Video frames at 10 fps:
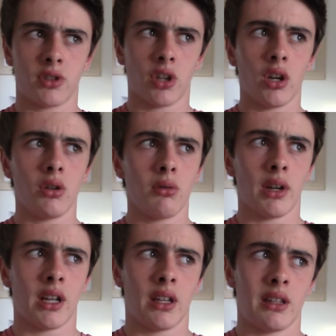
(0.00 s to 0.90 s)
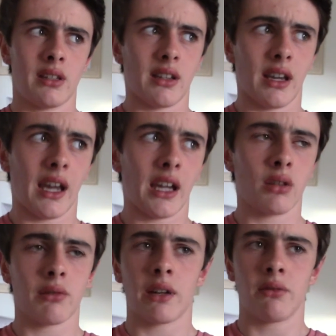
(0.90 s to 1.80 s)
go and hang
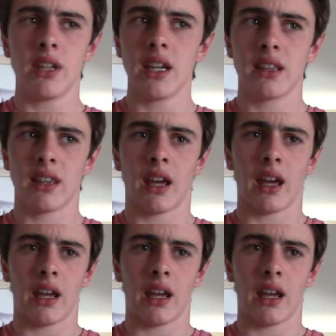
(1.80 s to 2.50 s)
around near there